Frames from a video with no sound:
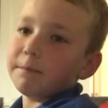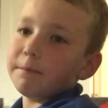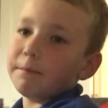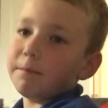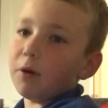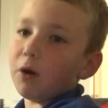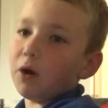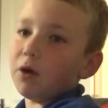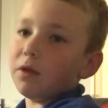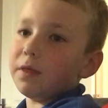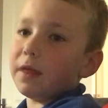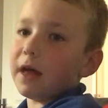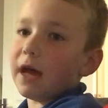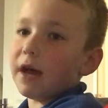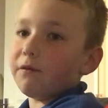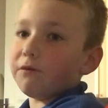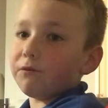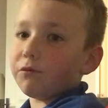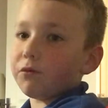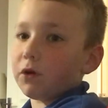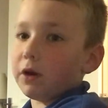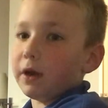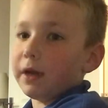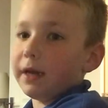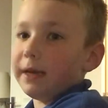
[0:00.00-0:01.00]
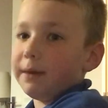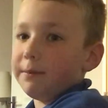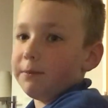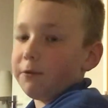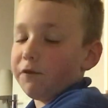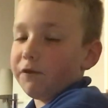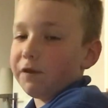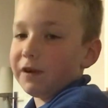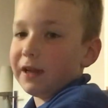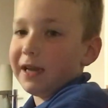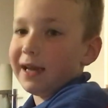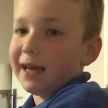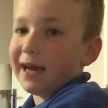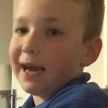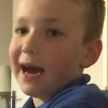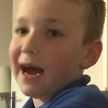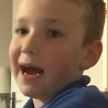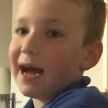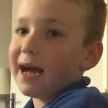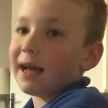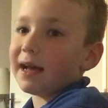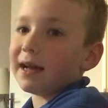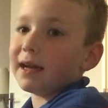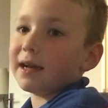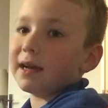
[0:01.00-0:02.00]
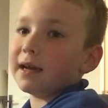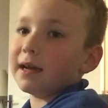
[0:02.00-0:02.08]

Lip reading: but then for a haemophiliac,